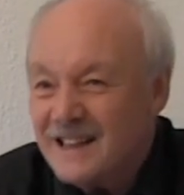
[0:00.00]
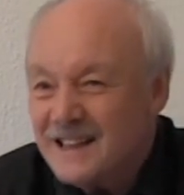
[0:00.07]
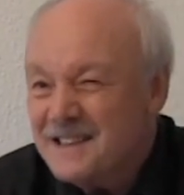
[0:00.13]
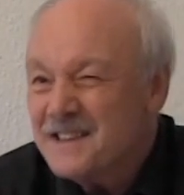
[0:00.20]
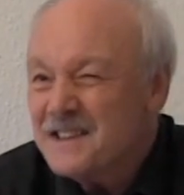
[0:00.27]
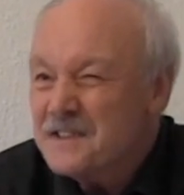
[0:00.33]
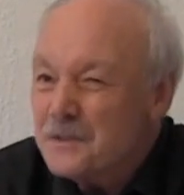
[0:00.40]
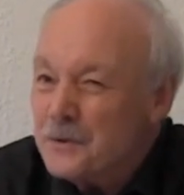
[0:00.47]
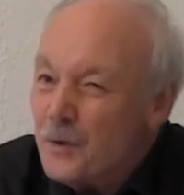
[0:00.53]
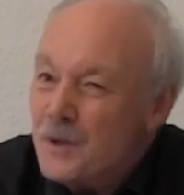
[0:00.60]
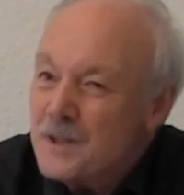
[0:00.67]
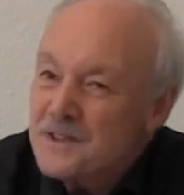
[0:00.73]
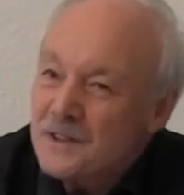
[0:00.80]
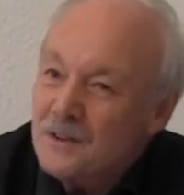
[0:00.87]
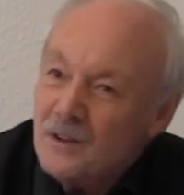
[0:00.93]
it
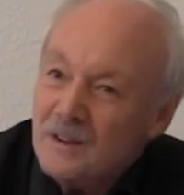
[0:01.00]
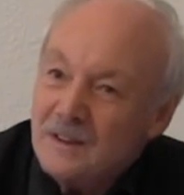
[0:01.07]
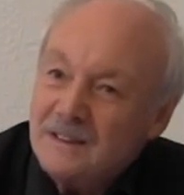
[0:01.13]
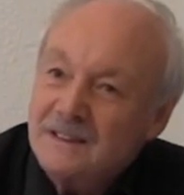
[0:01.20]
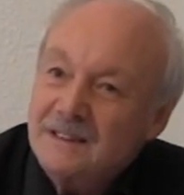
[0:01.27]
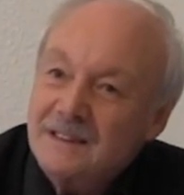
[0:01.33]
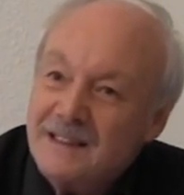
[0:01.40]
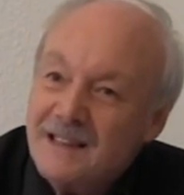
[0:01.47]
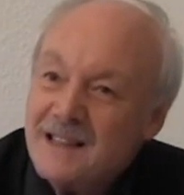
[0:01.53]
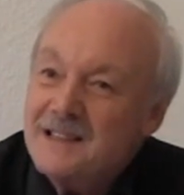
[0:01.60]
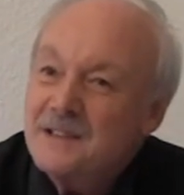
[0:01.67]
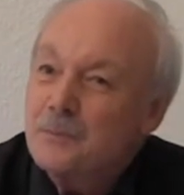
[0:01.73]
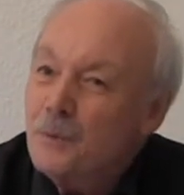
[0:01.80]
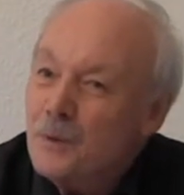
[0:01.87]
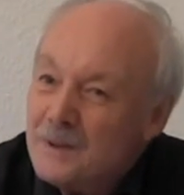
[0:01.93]
destroys a lot.
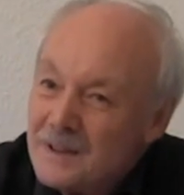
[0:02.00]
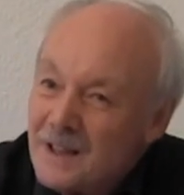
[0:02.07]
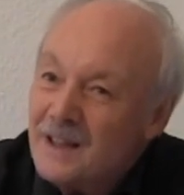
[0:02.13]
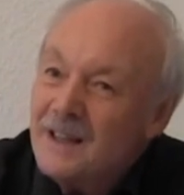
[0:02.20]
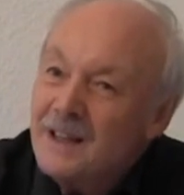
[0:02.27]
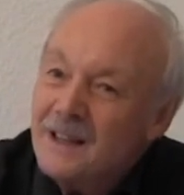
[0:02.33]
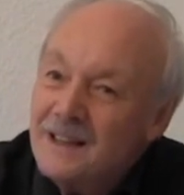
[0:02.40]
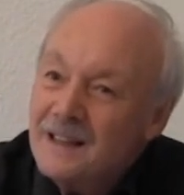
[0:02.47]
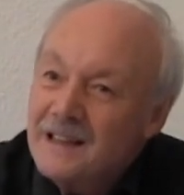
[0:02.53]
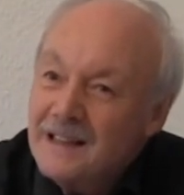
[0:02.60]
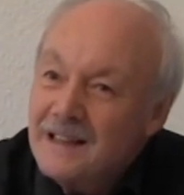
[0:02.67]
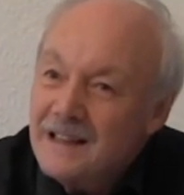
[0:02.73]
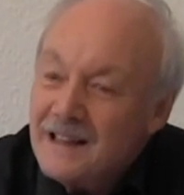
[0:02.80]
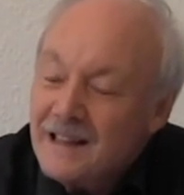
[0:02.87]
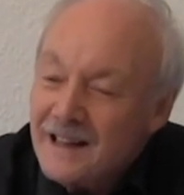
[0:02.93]
That's what I
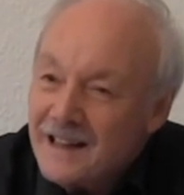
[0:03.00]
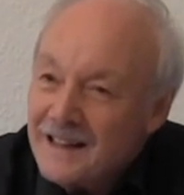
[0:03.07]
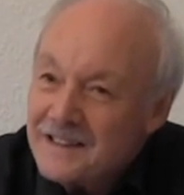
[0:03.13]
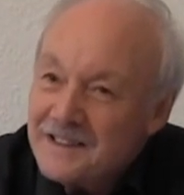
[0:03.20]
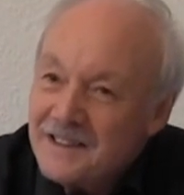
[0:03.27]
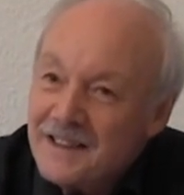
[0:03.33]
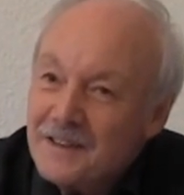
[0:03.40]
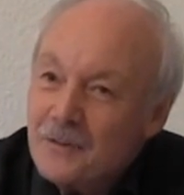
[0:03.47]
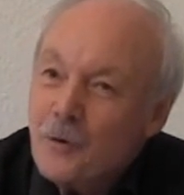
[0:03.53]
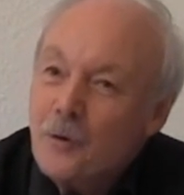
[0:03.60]
uh, think